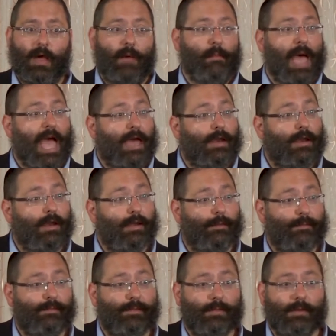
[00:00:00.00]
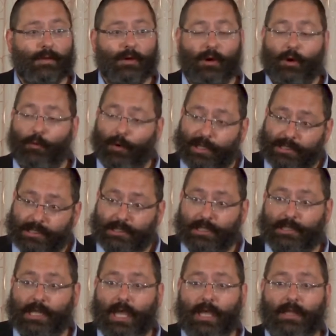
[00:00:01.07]
A man raises
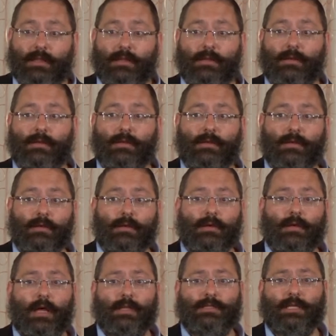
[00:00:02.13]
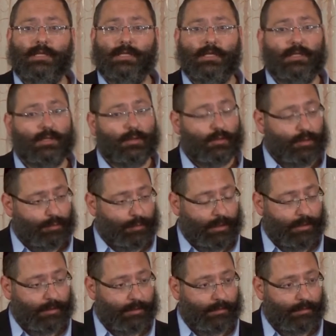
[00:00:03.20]
his hand and says, excuse me,